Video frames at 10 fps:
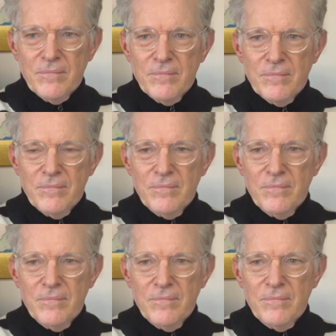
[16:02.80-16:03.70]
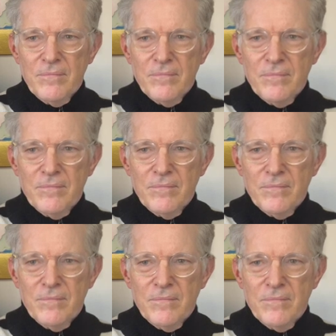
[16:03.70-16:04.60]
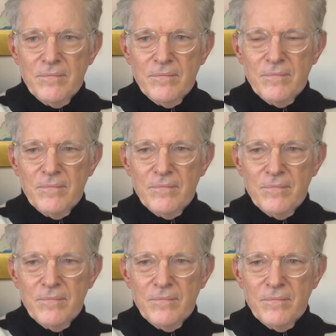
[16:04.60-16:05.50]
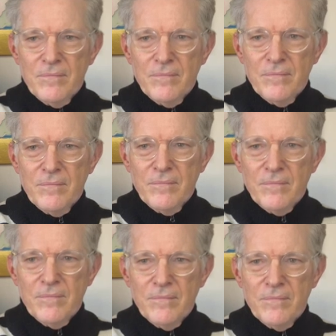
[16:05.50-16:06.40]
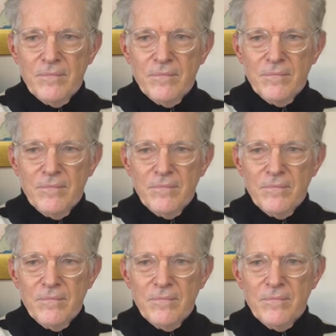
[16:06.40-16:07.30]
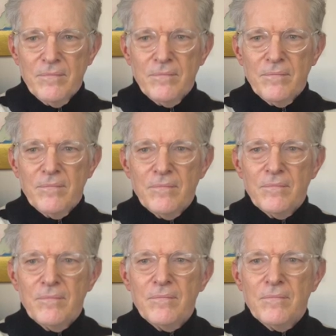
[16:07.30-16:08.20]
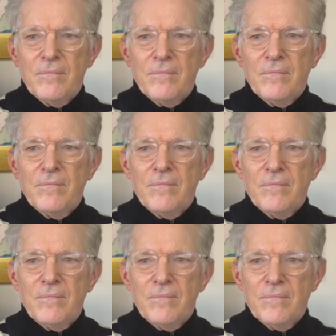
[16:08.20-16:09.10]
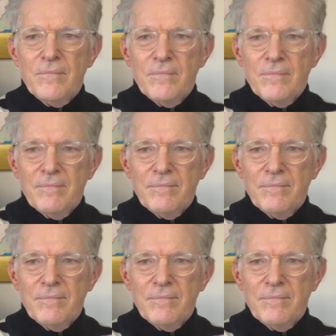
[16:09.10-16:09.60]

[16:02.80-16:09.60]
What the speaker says: [no speech]